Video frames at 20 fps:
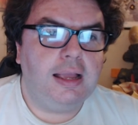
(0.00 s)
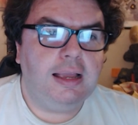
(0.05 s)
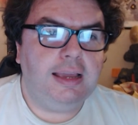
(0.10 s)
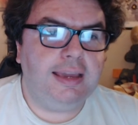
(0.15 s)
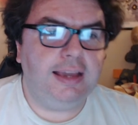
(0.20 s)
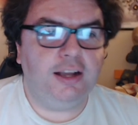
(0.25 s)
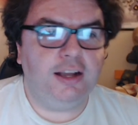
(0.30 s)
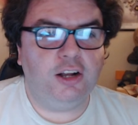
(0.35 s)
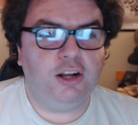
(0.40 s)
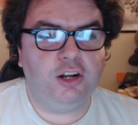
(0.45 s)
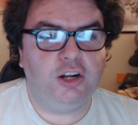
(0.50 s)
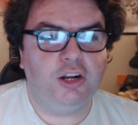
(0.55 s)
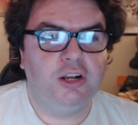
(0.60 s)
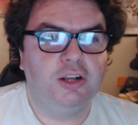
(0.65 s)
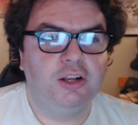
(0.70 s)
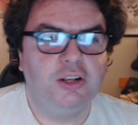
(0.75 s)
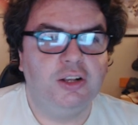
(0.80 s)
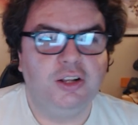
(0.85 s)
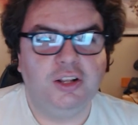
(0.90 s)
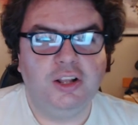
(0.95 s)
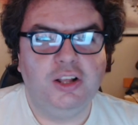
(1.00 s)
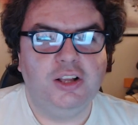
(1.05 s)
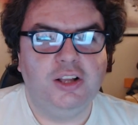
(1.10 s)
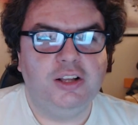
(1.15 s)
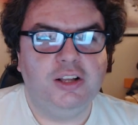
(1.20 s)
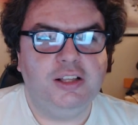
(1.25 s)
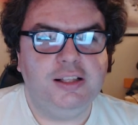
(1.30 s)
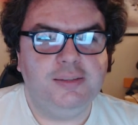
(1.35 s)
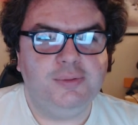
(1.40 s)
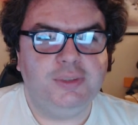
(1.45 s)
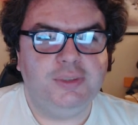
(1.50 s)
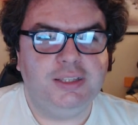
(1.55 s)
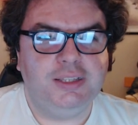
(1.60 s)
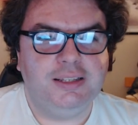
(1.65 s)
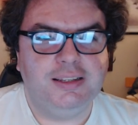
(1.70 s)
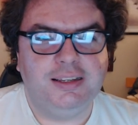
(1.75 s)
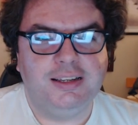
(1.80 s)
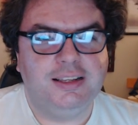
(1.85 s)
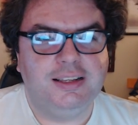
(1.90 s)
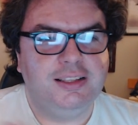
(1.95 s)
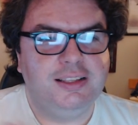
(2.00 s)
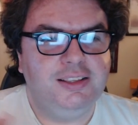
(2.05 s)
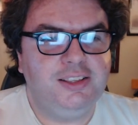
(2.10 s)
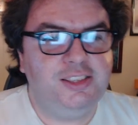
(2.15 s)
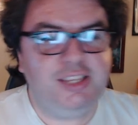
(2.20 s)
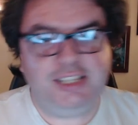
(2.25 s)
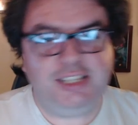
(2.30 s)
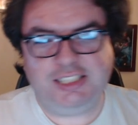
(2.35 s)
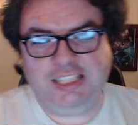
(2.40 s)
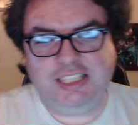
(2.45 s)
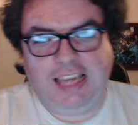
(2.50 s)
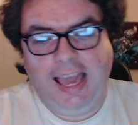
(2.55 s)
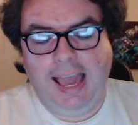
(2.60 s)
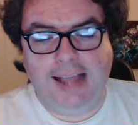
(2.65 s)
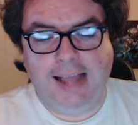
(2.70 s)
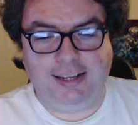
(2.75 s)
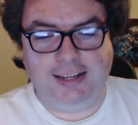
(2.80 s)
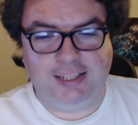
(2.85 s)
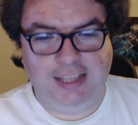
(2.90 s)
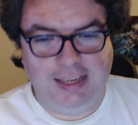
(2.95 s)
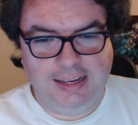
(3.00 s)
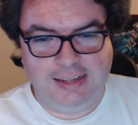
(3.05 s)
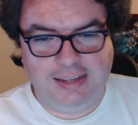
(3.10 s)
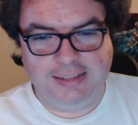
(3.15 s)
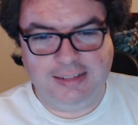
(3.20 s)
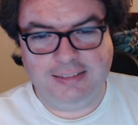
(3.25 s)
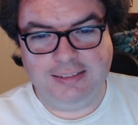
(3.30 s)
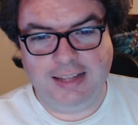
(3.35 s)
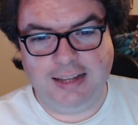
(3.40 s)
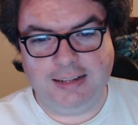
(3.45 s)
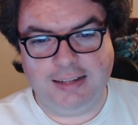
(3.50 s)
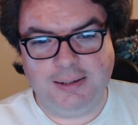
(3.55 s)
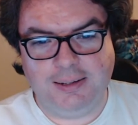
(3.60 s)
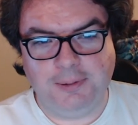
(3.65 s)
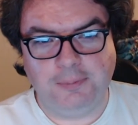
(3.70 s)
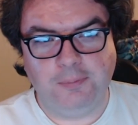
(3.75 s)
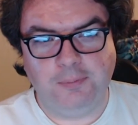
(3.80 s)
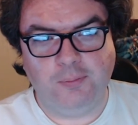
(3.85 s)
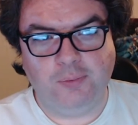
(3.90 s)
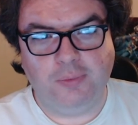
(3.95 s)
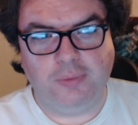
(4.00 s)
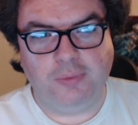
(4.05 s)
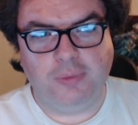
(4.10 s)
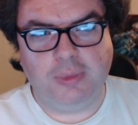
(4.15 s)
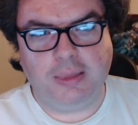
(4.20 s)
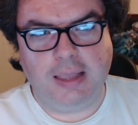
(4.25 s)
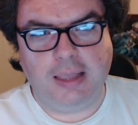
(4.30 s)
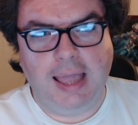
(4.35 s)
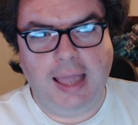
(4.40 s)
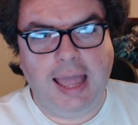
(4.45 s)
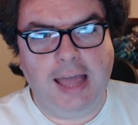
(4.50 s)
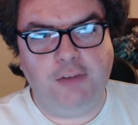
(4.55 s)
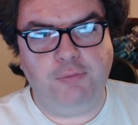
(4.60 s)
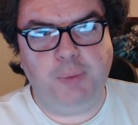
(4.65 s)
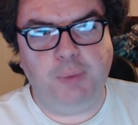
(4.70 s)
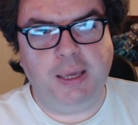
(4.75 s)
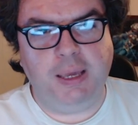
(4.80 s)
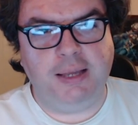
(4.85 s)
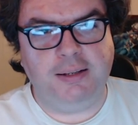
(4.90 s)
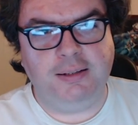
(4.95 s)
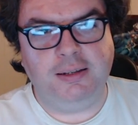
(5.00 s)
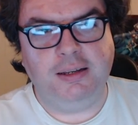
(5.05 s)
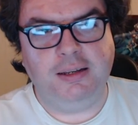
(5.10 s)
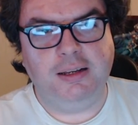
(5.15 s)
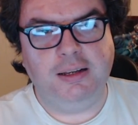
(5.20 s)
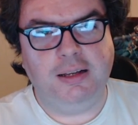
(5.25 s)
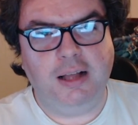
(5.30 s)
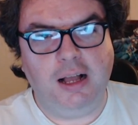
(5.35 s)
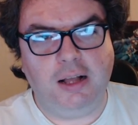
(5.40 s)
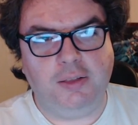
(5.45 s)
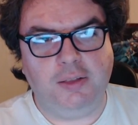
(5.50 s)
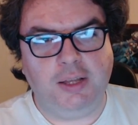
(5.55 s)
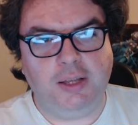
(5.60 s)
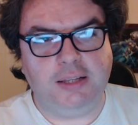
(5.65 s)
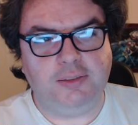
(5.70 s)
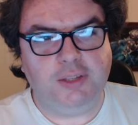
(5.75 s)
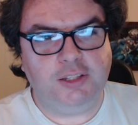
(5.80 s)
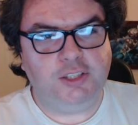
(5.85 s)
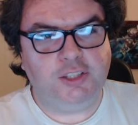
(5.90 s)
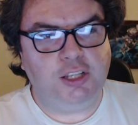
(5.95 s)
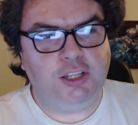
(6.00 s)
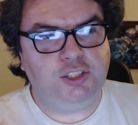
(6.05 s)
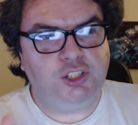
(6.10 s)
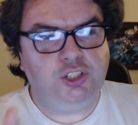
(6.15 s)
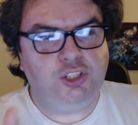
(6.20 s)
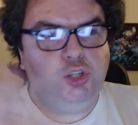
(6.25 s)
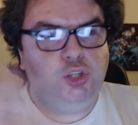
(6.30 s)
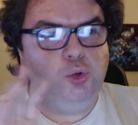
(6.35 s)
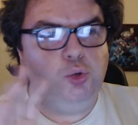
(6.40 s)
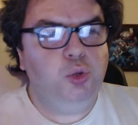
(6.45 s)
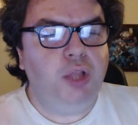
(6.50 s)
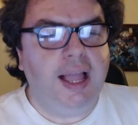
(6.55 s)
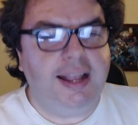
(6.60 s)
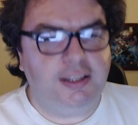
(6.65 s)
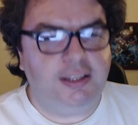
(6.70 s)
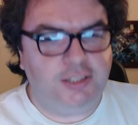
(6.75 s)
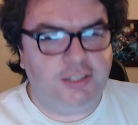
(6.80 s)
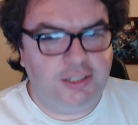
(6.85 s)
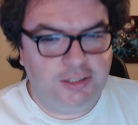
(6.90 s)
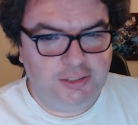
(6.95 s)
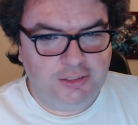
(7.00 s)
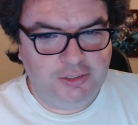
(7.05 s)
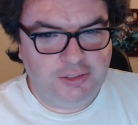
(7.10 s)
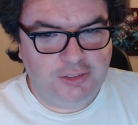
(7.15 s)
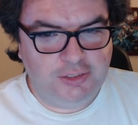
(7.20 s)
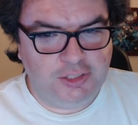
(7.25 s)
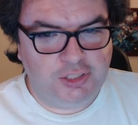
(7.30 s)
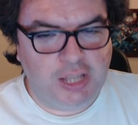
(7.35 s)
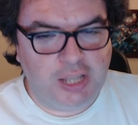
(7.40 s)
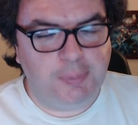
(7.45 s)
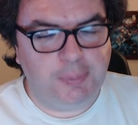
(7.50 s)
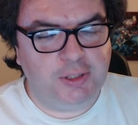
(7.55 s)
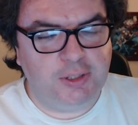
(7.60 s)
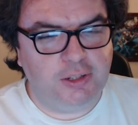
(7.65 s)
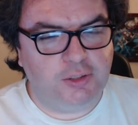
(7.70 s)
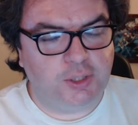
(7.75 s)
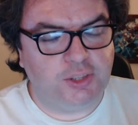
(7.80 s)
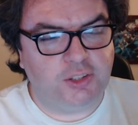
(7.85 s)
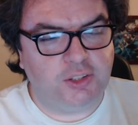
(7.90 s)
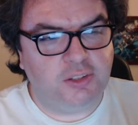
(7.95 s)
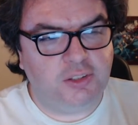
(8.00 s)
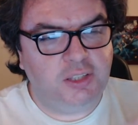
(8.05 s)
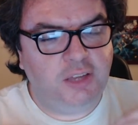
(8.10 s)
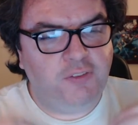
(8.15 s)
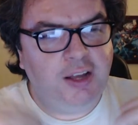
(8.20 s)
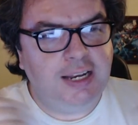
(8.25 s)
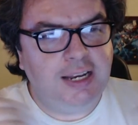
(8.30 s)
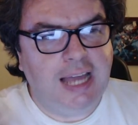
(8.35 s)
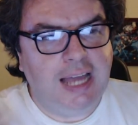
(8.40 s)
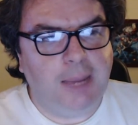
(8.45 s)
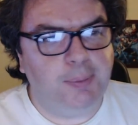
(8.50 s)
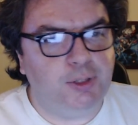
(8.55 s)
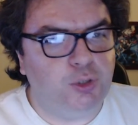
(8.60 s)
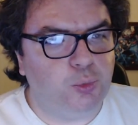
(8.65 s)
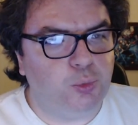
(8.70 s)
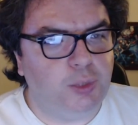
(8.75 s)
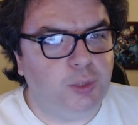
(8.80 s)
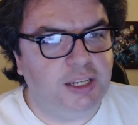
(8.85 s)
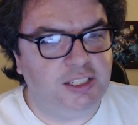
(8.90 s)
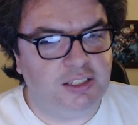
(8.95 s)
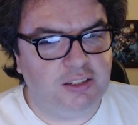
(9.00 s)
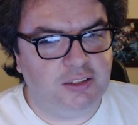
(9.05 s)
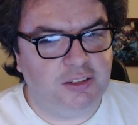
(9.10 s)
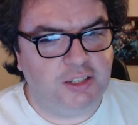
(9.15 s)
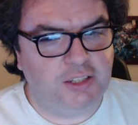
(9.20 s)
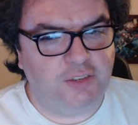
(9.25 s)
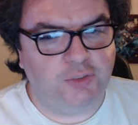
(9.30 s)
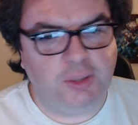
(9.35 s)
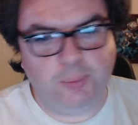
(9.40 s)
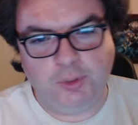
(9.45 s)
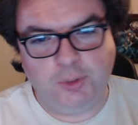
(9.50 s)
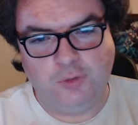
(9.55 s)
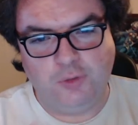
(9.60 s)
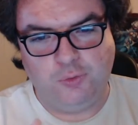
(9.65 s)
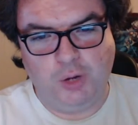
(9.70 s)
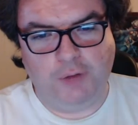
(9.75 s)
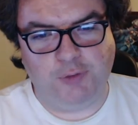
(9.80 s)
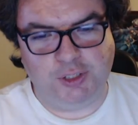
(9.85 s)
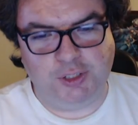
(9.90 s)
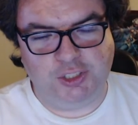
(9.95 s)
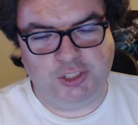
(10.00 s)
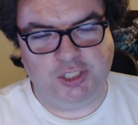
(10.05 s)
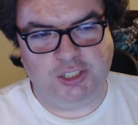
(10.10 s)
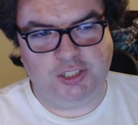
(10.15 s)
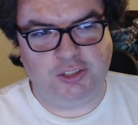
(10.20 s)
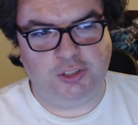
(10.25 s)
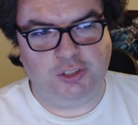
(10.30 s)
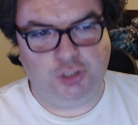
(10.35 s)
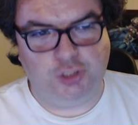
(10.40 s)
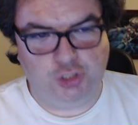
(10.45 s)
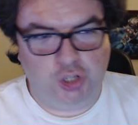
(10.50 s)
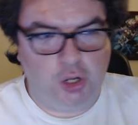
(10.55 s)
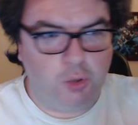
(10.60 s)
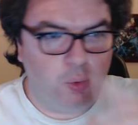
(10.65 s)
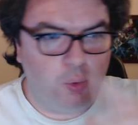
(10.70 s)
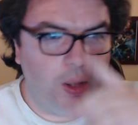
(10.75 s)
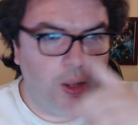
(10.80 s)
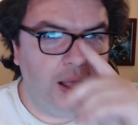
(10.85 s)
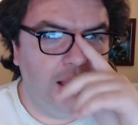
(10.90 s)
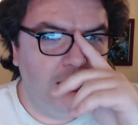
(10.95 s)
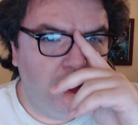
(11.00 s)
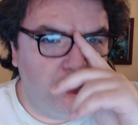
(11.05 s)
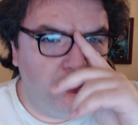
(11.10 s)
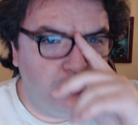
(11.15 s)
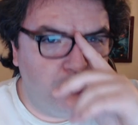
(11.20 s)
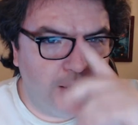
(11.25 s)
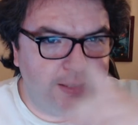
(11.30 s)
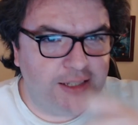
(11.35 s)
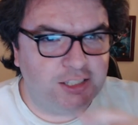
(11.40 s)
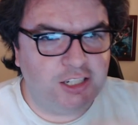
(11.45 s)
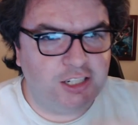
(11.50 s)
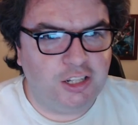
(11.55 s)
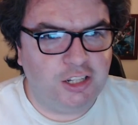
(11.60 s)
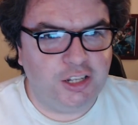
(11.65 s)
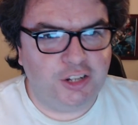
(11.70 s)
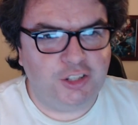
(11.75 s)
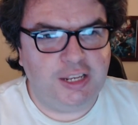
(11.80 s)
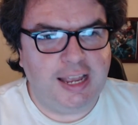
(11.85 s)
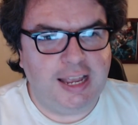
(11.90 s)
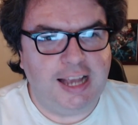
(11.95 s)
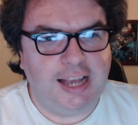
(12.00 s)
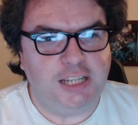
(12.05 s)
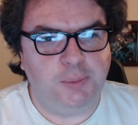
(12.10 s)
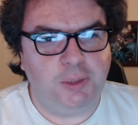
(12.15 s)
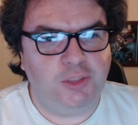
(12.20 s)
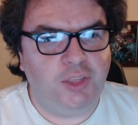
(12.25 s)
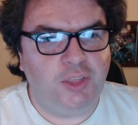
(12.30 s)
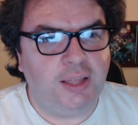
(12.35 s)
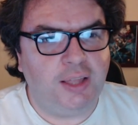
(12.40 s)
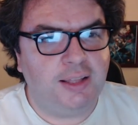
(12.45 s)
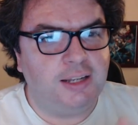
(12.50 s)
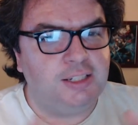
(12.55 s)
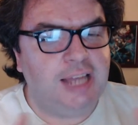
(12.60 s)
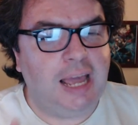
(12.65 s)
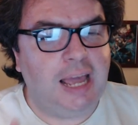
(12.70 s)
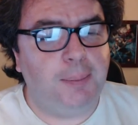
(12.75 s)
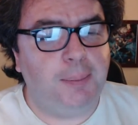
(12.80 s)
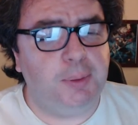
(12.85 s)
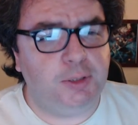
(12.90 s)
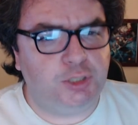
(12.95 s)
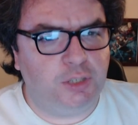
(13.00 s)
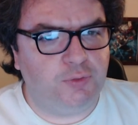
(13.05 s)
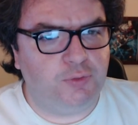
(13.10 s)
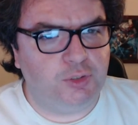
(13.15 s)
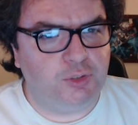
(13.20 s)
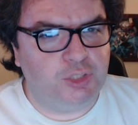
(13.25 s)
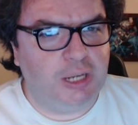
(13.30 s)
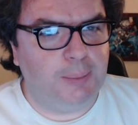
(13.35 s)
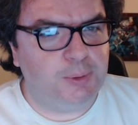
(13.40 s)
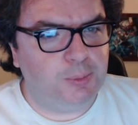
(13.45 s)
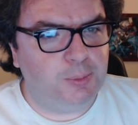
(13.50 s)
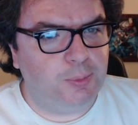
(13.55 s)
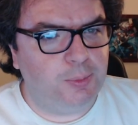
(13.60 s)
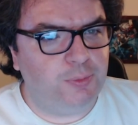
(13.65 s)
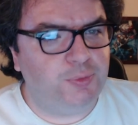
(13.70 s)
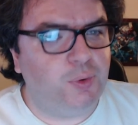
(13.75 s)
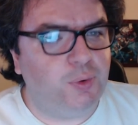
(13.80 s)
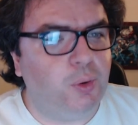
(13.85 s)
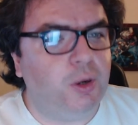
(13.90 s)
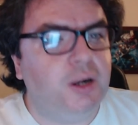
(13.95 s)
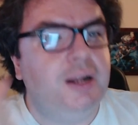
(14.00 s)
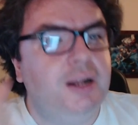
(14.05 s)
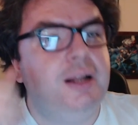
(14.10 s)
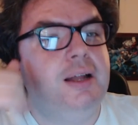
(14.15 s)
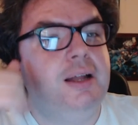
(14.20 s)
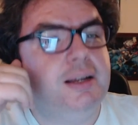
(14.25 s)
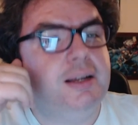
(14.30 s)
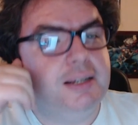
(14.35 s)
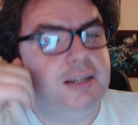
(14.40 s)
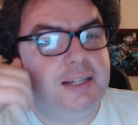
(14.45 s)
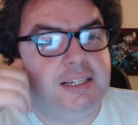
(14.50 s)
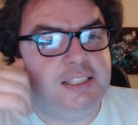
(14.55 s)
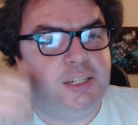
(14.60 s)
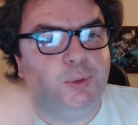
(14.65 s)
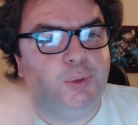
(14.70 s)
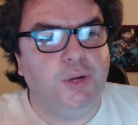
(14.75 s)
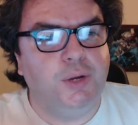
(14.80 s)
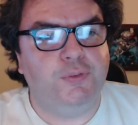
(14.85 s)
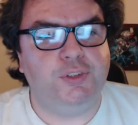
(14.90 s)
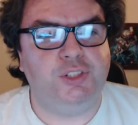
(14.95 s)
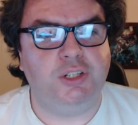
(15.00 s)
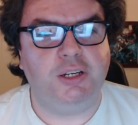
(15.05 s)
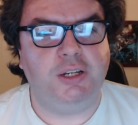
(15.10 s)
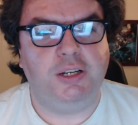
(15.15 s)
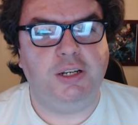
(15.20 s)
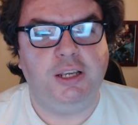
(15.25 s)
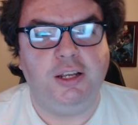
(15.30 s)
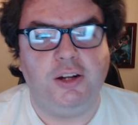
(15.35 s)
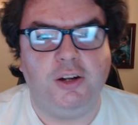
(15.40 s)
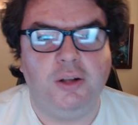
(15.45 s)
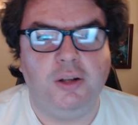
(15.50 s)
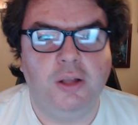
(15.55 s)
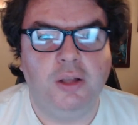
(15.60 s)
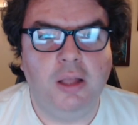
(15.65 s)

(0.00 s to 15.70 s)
Here, this can't like have been like it's too late this happened or the, the event happened too recently for them to have referenced this in the show, but this clearly has to be a thing that has happened several times before because they're referencing it here.